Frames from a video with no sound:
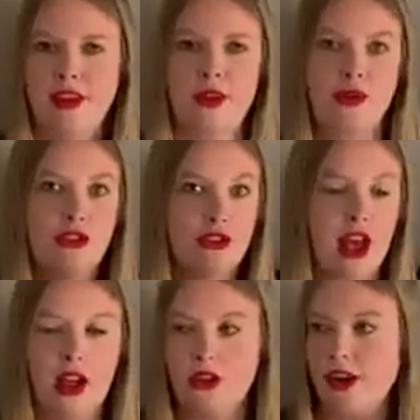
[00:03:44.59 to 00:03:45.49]
You
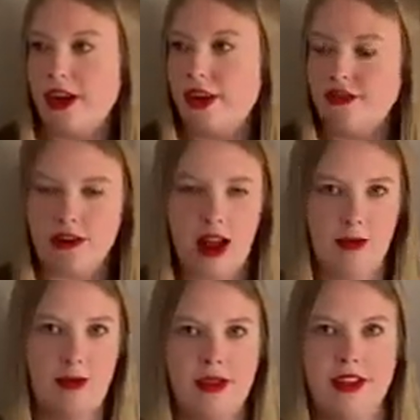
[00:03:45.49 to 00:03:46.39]
shall not
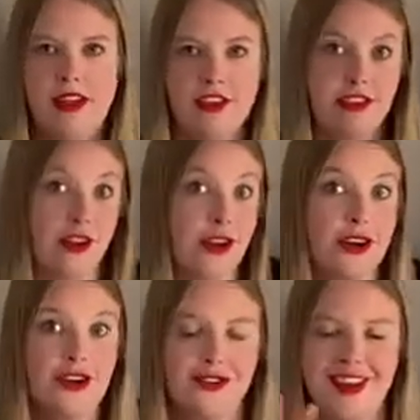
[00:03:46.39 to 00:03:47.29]
grab. You shall not
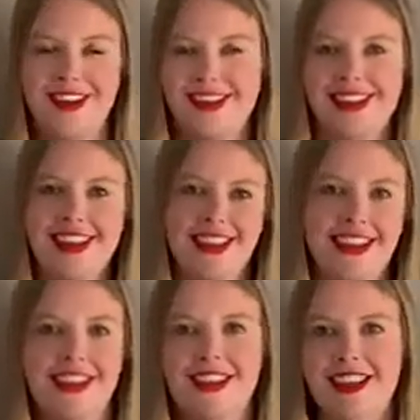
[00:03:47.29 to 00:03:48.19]
covet.
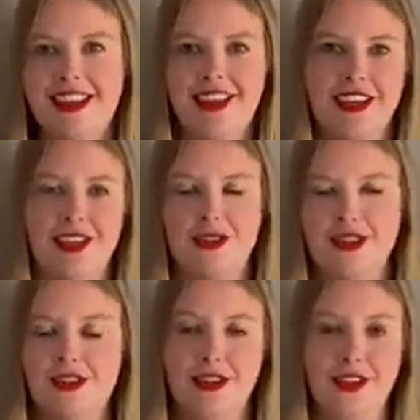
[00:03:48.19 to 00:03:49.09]

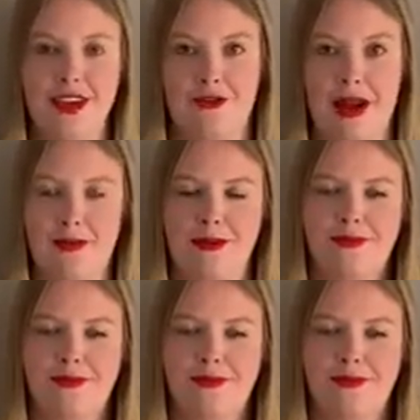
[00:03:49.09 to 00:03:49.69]
Using grab.